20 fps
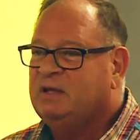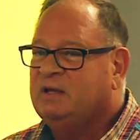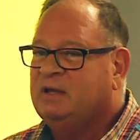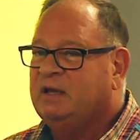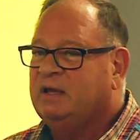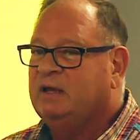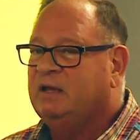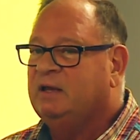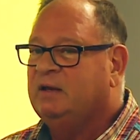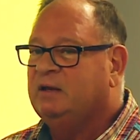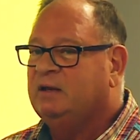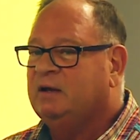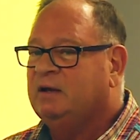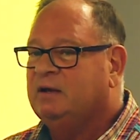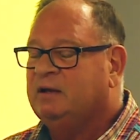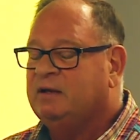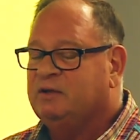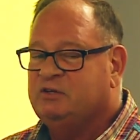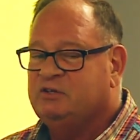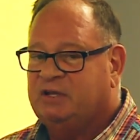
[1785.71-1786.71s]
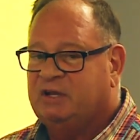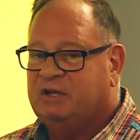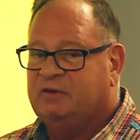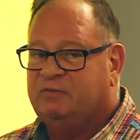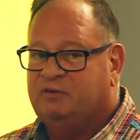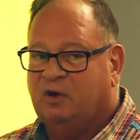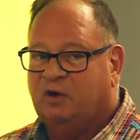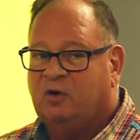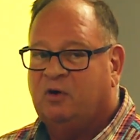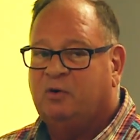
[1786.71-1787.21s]
And instead
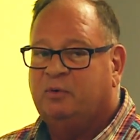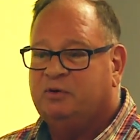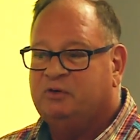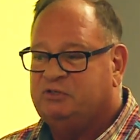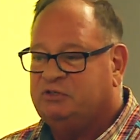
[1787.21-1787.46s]
of always